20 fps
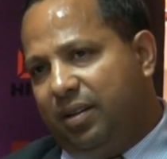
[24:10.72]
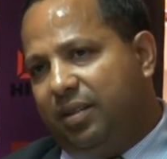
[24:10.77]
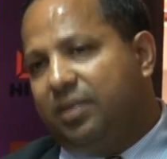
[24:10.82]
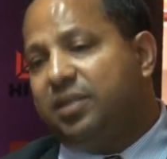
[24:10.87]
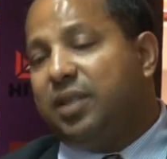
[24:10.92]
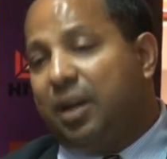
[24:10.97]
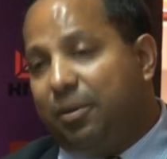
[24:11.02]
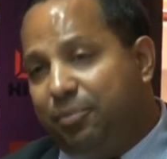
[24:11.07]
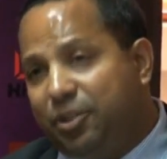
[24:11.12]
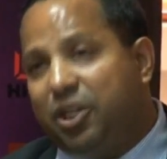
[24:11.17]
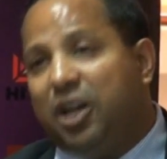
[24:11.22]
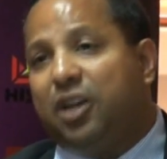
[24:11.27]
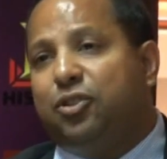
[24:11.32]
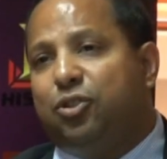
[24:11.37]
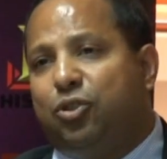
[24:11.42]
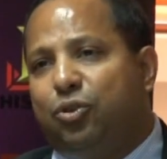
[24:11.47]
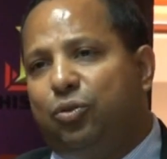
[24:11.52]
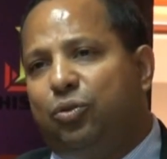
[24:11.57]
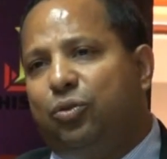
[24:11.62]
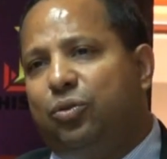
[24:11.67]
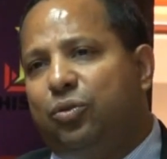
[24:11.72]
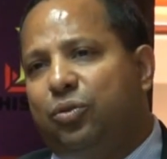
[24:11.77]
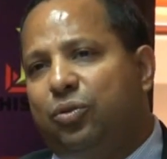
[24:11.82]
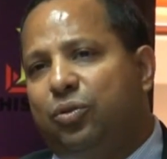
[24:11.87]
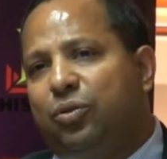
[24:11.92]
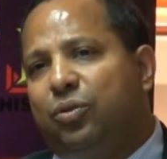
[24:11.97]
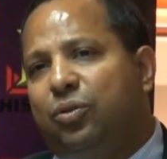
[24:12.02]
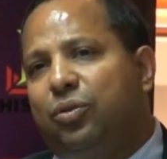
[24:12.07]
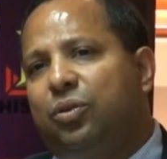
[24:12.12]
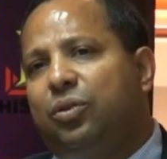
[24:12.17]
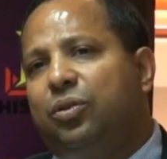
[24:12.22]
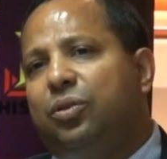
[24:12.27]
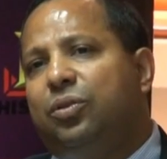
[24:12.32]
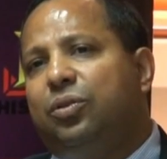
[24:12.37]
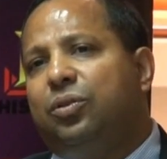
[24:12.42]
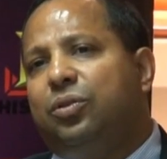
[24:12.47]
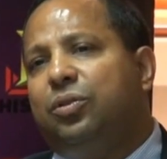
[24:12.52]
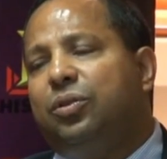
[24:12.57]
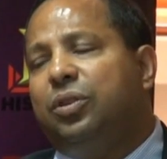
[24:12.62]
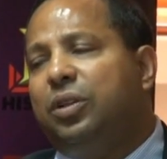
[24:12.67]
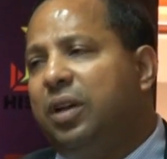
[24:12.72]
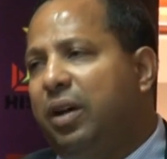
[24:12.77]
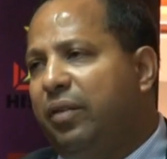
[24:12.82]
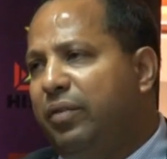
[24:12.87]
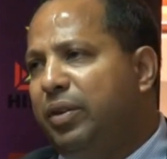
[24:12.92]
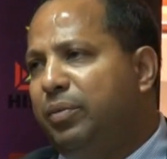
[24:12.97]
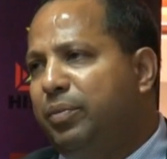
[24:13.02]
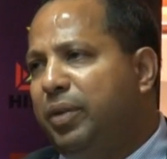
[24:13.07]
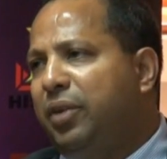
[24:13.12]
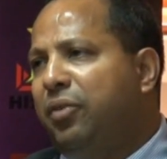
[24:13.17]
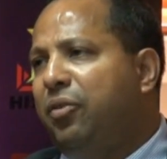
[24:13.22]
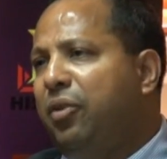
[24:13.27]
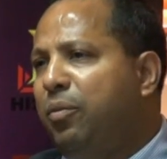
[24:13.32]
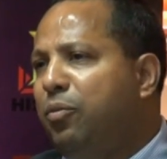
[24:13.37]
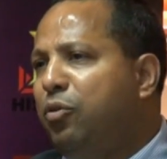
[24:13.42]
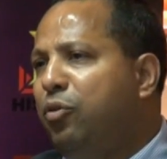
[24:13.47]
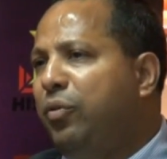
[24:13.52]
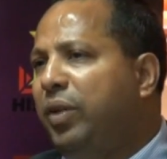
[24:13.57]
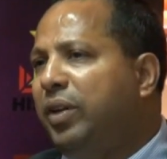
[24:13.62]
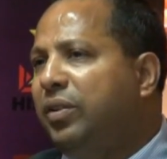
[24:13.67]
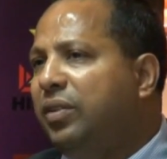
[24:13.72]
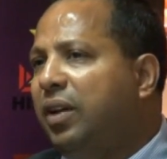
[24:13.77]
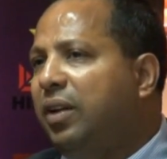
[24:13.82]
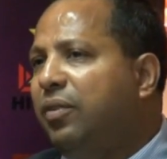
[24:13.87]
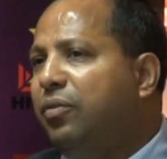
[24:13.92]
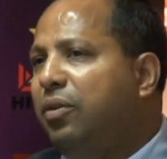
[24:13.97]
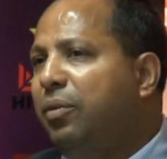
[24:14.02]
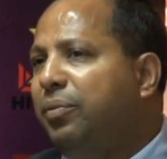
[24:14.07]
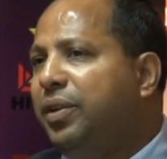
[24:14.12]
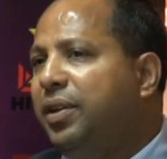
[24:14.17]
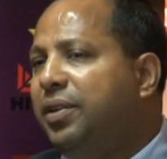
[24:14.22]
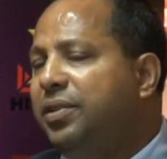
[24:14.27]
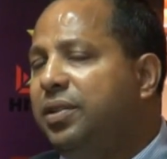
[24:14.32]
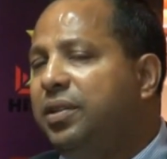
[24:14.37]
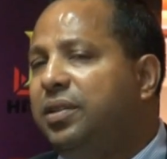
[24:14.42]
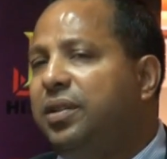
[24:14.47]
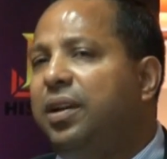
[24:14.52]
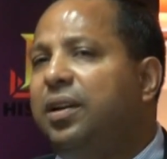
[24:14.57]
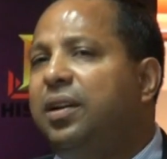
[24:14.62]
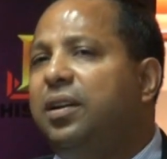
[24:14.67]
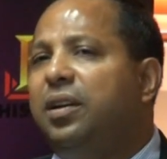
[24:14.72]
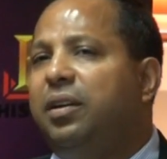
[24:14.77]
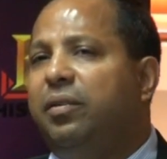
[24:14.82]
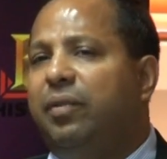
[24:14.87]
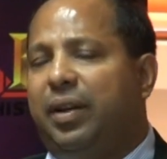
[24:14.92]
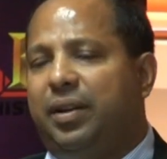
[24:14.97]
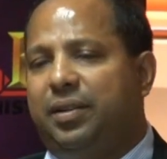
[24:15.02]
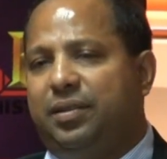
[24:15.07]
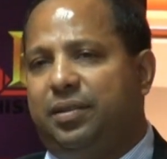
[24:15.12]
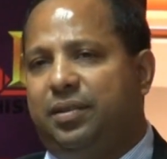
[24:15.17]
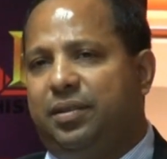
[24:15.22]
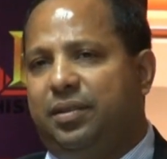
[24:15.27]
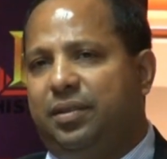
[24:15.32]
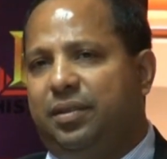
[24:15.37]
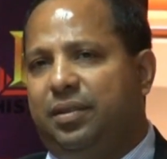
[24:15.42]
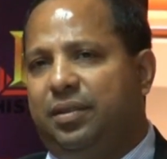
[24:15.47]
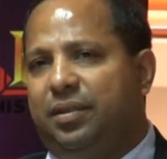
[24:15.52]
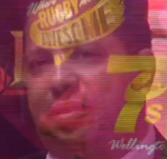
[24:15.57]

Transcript: subject to the government removing that from the designated events.